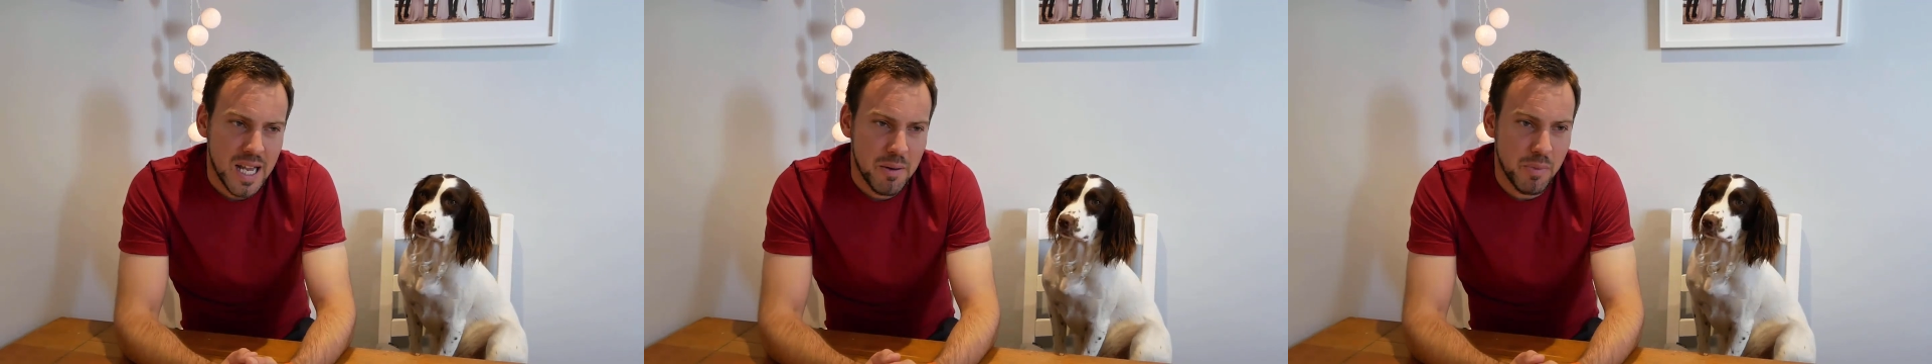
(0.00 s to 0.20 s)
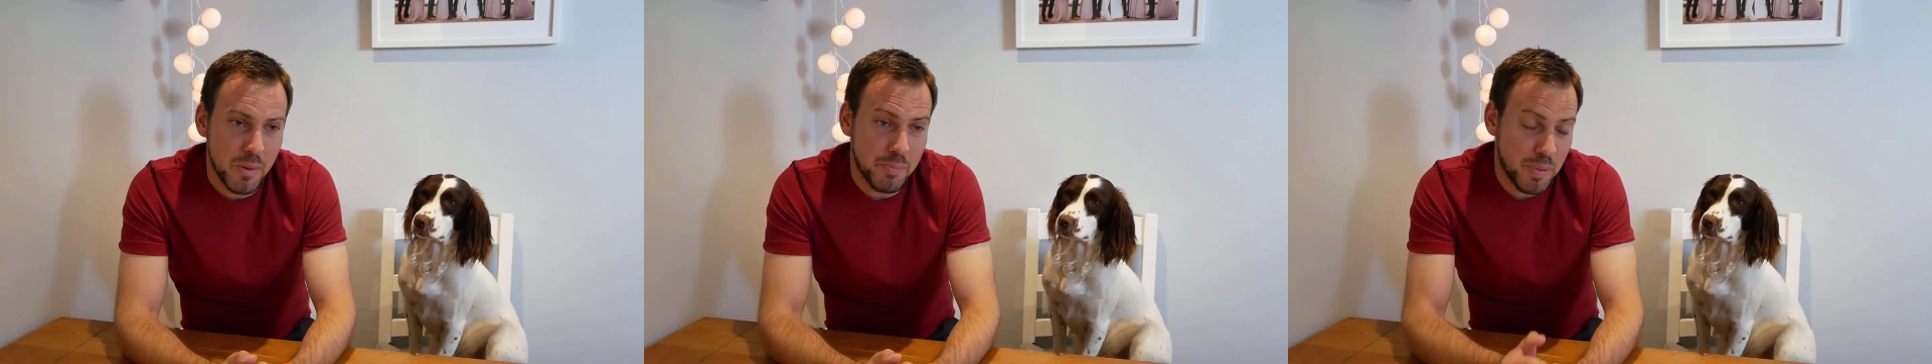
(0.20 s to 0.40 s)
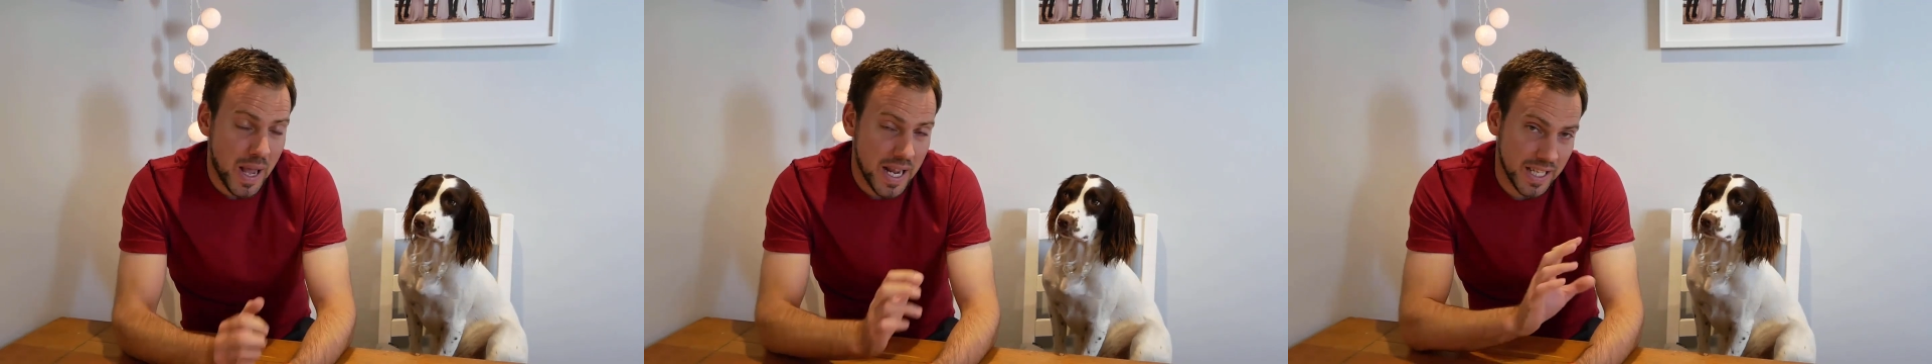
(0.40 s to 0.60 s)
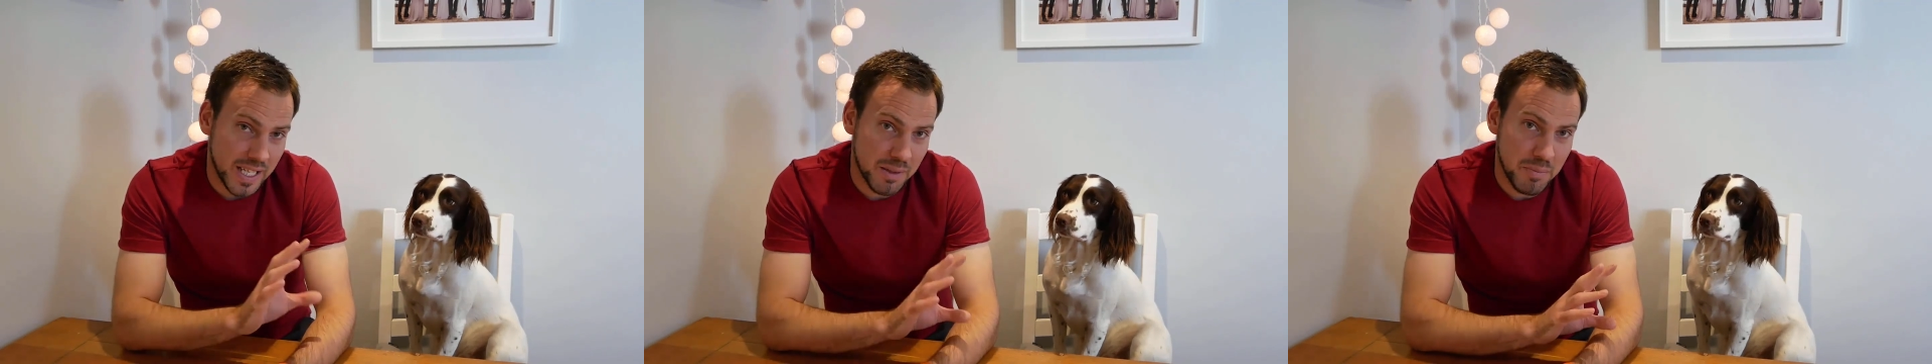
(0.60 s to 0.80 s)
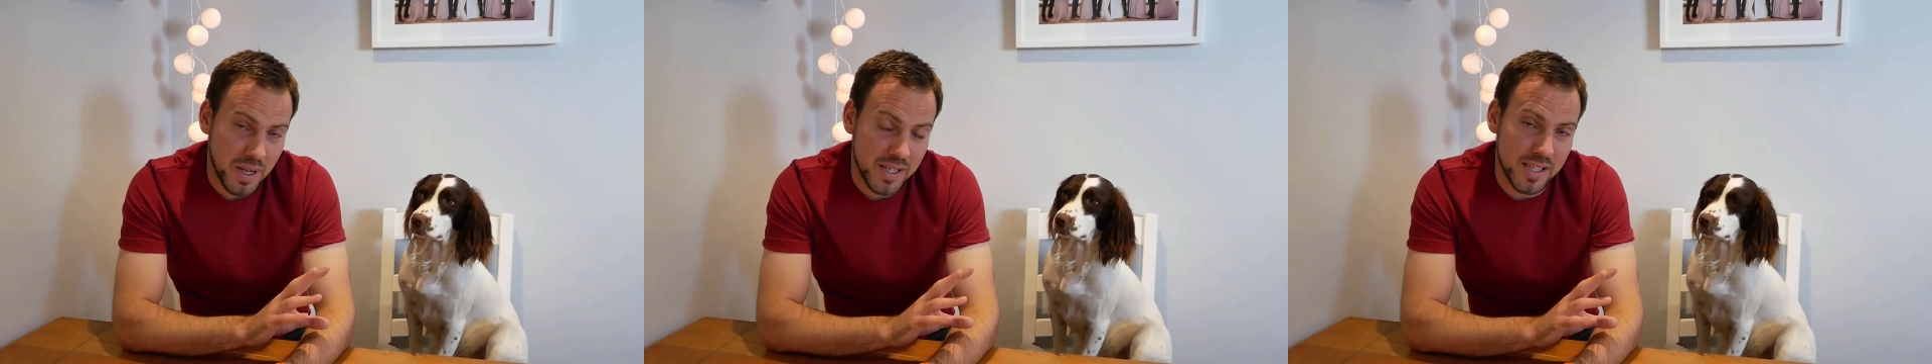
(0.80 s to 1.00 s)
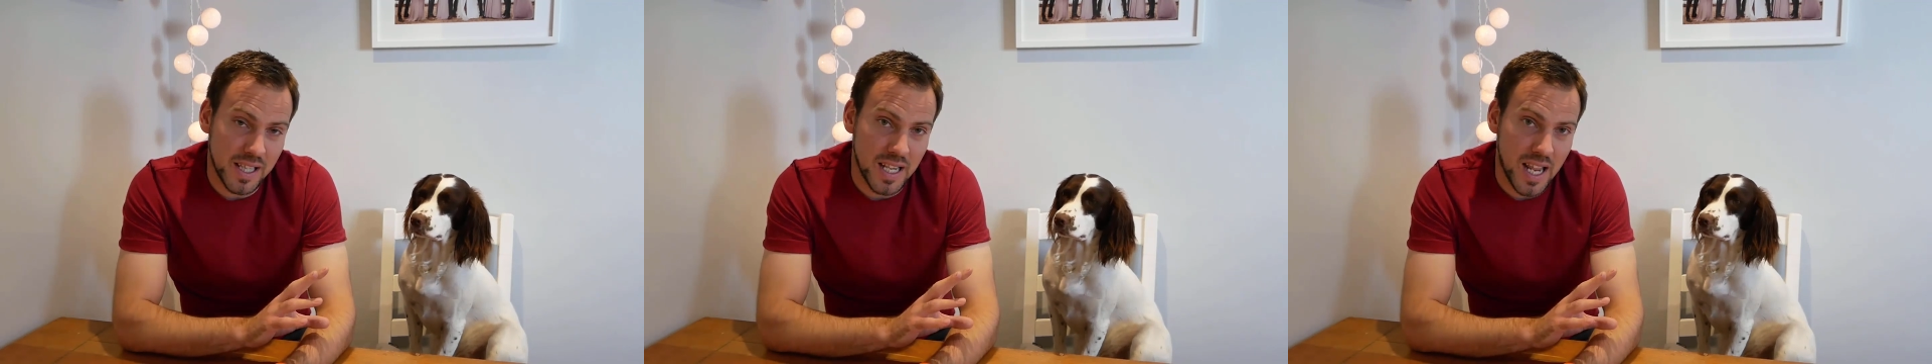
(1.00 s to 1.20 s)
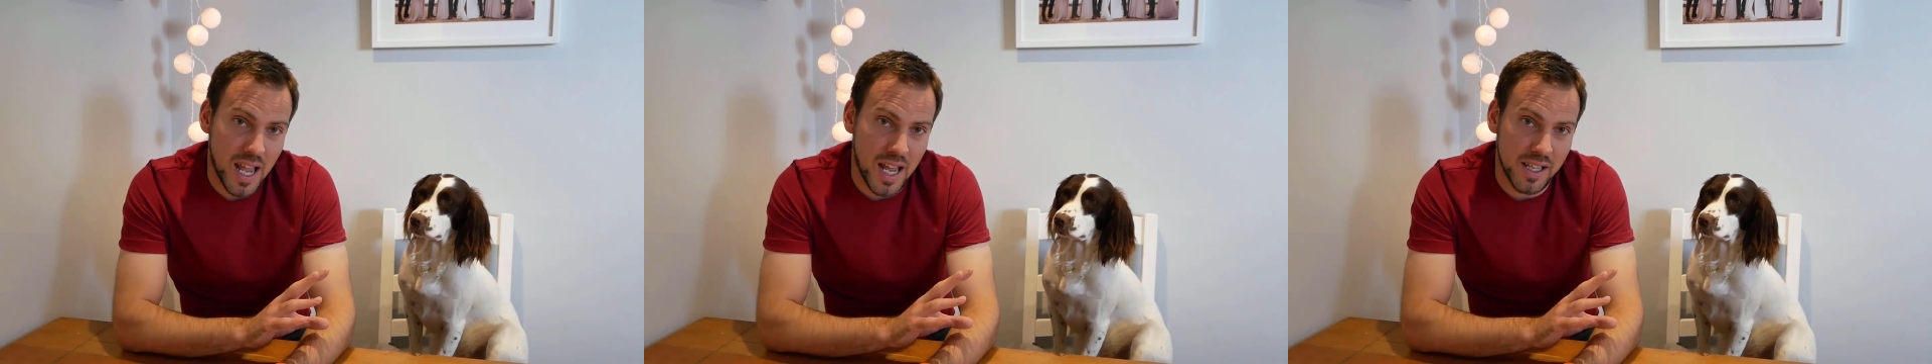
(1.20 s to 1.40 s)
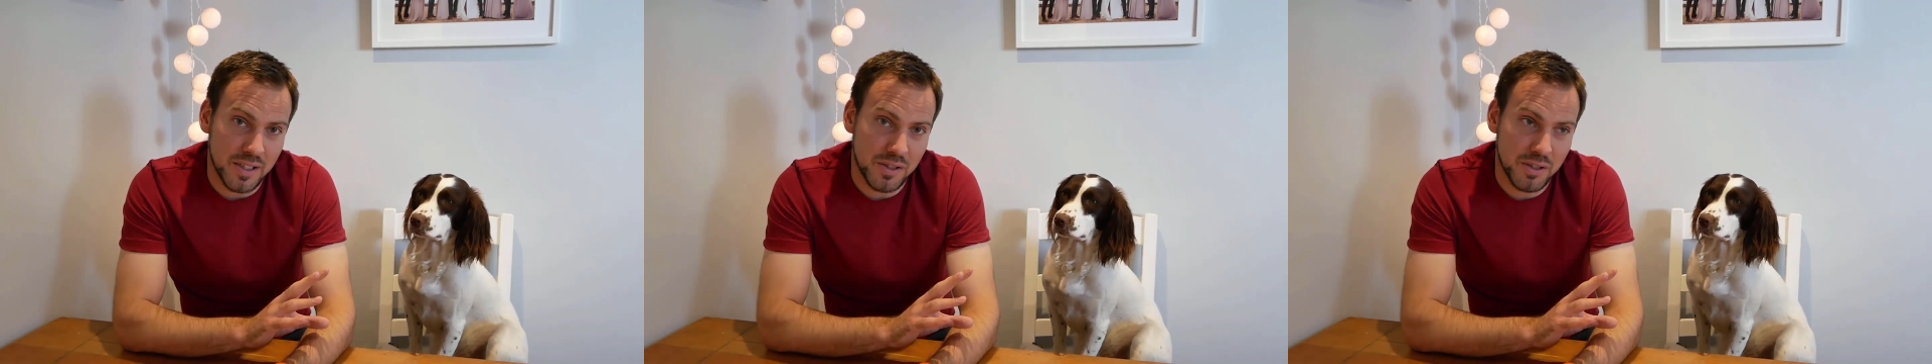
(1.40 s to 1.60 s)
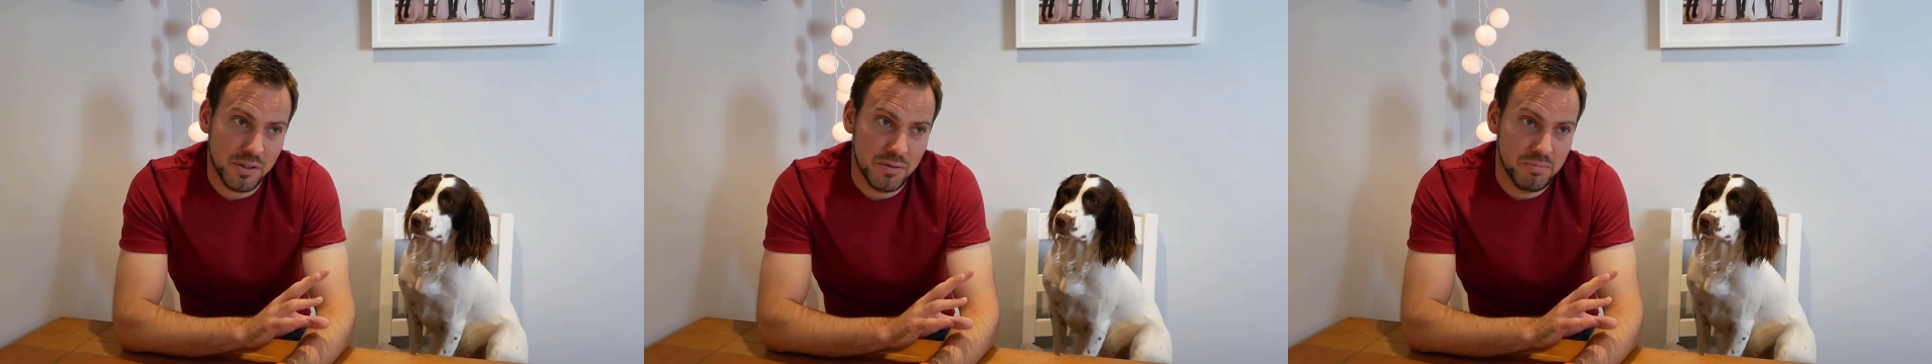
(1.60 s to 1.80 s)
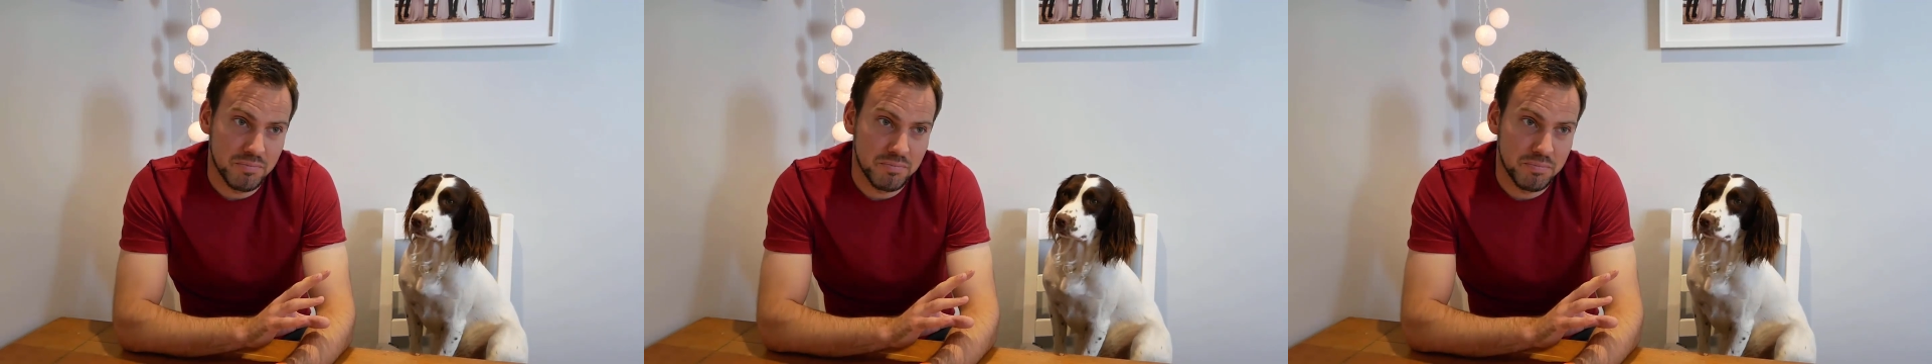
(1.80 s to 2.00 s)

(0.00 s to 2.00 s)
But bagging basically has